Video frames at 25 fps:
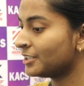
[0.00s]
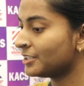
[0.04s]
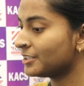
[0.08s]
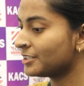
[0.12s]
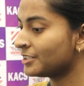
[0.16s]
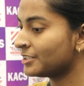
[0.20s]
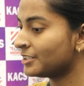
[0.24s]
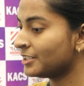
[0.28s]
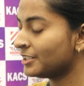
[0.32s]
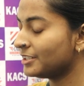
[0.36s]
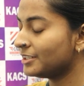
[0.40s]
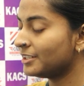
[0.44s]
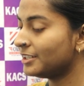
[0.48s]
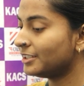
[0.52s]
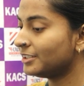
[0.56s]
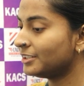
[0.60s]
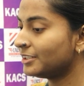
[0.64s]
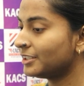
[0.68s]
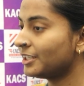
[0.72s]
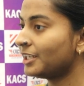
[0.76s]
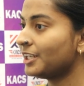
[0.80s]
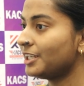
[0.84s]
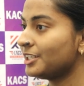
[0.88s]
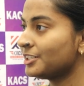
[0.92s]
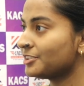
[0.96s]
So in
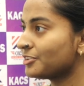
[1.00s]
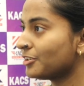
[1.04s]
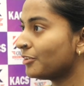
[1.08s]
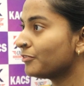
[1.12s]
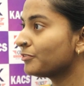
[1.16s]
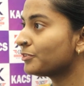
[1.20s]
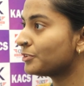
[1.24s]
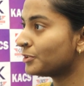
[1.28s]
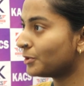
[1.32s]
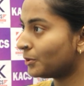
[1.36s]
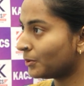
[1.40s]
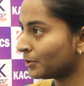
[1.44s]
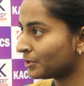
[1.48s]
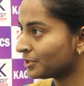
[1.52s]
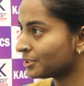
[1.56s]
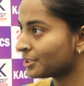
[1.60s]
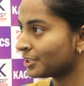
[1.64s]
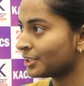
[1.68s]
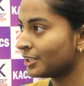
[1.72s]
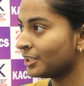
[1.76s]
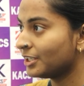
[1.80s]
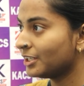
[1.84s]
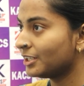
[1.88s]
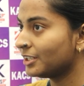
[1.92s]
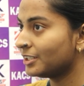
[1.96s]
the case of drought,
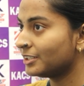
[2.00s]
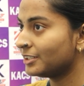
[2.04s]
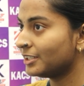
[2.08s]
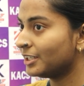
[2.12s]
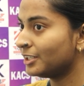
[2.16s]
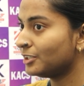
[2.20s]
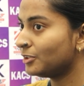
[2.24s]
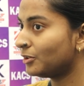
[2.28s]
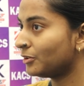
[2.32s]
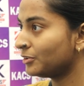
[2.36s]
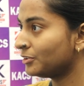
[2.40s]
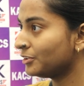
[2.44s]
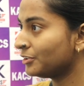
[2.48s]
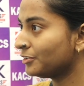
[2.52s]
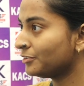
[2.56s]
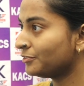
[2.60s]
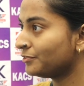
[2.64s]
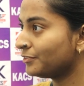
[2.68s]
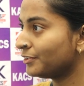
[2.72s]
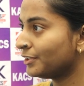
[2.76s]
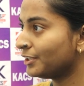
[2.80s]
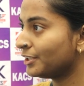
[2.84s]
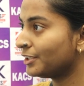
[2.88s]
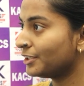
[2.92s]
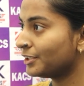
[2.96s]
there are a lot
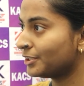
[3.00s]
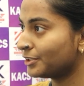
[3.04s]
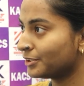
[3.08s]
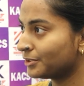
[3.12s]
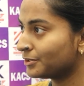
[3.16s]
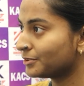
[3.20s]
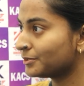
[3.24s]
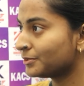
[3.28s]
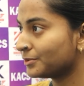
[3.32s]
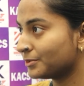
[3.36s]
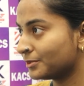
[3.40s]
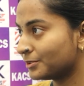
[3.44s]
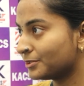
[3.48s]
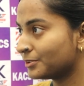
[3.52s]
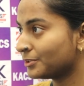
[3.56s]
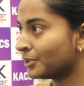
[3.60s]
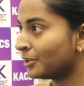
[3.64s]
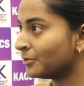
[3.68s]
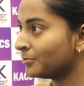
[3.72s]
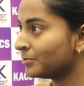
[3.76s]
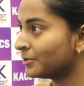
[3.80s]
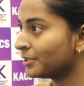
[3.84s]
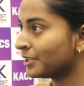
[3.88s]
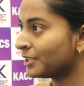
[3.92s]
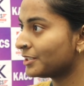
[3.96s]
of
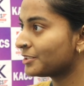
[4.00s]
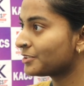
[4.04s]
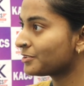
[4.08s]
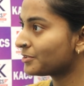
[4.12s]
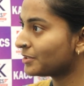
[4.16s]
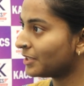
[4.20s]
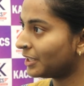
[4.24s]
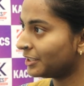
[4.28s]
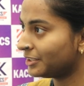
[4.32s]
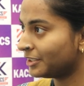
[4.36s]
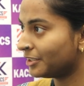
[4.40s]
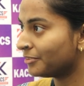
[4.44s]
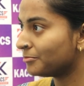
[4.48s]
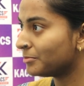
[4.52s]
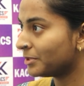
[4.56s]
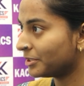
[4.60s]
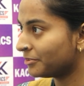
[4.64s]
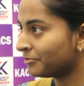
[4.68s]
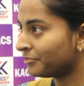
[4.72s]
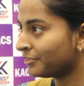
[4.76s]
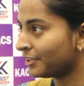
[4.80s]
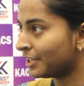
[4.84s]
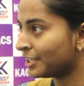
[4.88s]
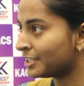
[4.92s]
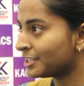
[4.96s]
crop grains that are
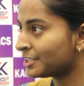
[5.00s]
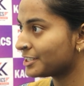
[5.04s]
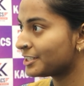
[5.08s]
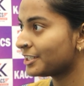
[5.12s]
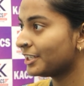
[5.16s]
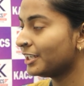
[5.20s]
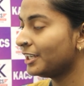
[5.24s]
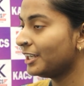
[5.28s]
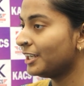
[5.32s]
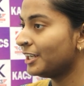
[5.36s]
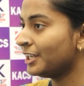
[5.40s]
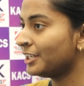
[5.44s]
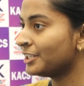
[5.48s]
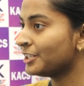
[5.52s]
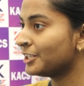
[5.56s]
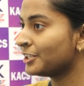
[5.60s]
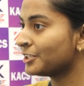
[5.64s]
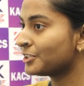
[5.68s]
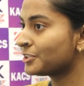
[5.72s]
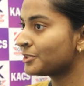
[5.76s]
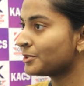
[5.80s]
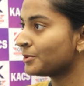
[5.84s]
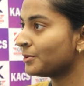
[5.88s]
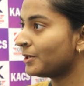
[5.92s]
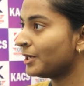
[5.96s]
being felled.
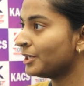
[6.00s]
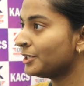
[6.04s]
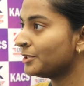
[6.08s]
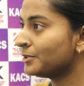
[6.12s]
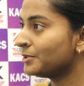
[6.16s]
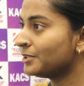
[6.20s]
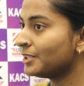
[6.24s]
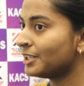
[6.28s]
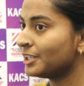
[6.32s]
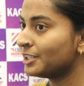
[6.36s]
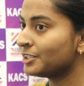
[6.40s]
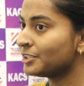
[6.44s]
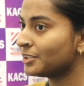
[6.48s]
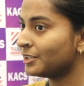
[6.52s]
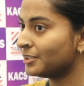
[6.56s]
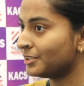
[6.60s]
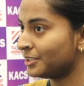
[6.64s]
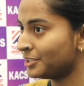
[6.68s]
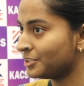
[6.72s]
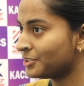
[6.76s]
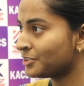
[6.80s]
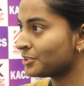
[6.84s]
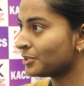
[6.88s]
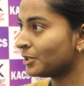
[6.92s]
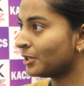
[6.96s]
So I would
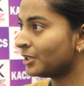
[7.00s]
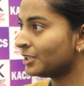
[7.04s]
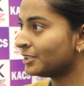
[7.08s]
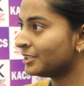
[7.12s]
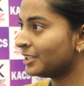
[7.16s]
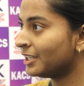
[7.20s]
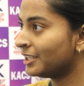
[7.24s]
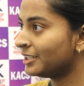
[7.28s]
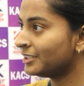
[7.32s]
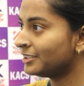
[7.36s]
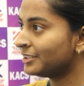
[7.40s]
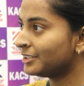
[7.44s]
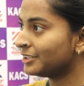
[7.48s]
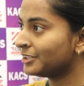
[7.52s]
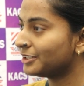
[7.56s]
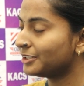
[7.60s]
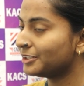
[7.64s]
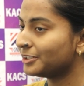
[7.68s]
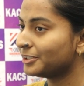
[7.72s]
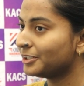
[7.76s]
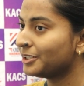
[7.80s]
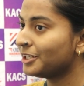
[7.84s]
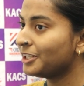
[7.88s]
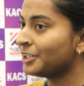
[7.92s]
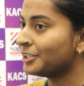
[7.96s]
ensure that
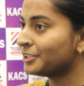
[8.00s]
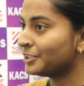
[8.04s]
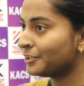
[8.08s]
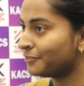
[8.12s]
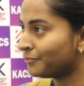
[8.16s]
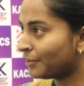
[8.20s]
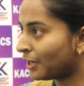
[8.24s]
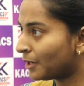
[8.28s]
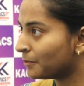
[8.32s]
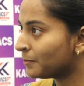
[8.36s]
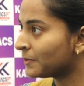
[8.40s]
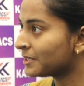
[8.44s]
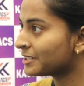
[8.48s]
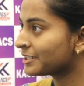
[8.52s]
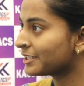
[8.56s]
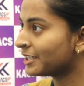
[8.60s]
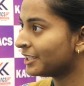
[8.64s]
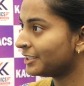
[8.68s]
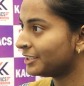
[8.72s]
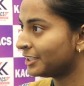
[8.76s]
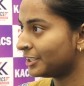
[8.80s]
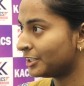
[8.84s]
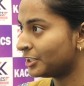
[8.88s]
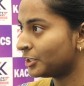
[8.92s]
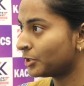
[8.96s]
the farmers
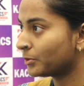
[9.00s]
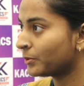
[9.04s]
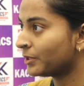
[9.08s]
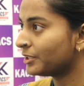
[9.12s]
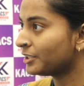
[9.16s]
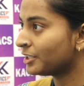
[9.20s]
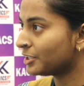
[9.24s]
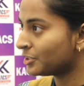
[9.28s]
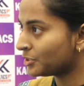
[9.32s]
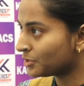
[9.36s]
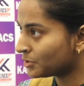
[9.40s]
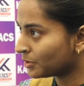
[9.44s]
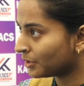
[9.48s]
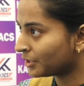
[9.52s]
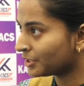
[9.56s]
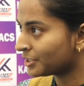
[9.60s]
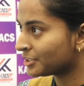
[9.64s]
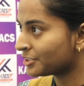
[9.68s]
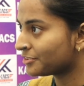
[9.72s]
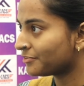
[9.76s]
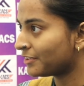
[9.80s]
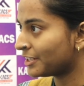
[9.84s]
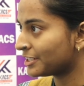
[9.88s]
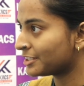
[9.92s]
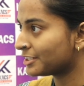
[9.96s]
get adequate
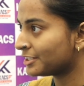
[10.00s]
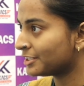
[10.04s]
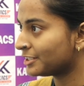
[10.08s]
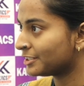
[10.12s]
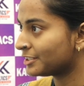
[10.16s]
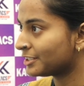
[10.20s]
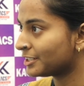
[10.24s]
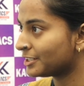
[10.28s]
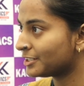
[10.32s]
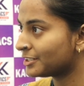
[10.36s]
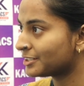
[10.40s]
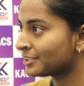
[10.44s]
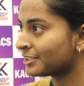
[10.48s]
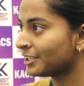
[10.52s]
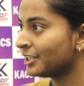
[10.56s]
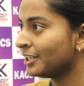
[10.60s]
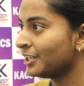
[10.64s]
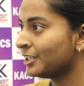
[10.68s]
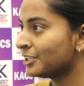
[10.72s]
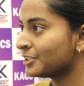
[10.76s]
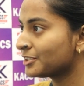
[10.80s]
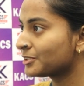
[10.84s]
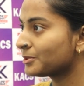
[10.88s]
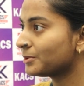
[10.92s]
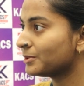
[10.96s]
insurance facilities
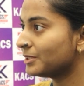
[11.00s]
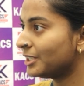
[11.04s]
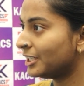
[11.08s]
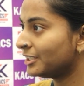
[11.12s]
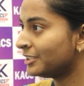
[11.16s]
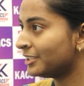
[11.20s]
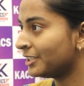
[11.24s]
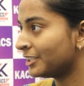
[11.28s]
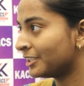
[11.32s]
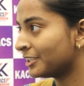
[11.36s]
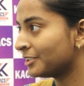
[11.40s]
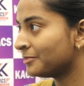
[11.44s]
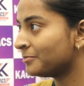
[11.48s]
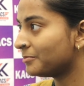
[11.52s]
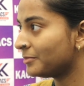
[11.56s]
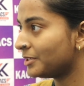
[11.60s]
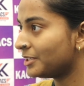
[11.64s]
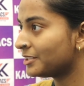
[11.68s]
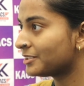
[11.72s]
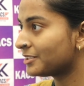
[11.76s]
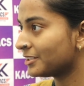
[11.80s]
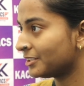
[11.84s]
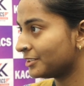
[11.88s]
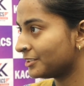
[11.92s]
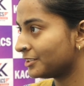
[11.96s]
so that they can
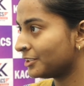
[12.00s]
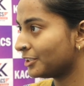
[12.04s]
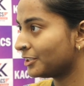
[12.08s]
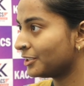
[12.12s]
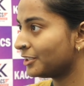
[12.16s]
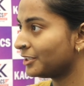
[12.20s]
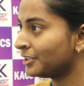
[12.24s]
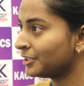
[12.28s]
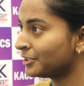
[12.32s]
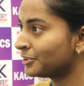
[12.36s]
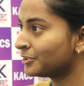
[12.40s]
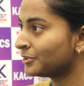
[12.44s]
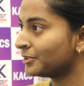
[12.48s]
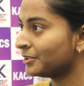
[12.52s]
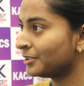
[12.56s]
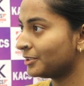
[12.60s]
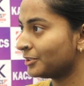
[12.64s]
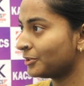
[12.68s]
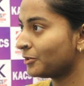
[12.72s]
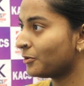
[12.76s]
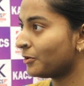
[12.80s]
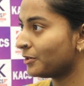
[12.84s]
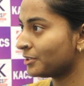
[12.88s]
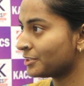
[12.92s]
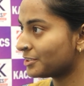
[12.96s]
meet the
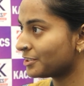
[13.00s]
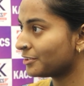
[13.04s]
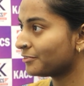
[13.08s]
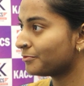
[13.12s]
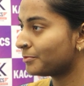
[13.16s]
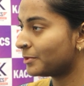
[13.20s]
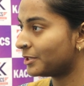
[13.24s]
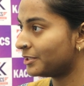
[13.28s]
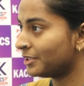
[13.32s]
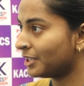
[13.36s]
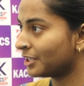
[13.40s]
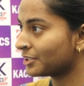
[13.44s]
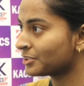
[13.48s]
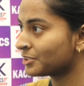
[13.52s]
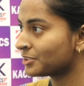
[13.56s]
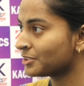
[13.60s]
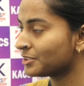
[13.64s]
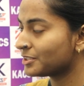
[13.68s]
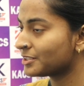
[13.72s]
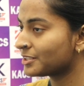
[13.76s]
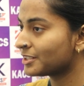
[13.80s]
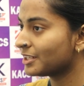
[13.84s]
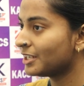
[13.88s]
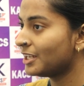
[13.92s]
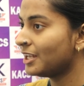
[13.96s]
cost of
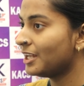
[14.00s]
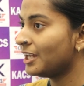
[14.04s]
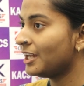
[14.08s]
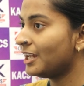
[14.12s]
productions.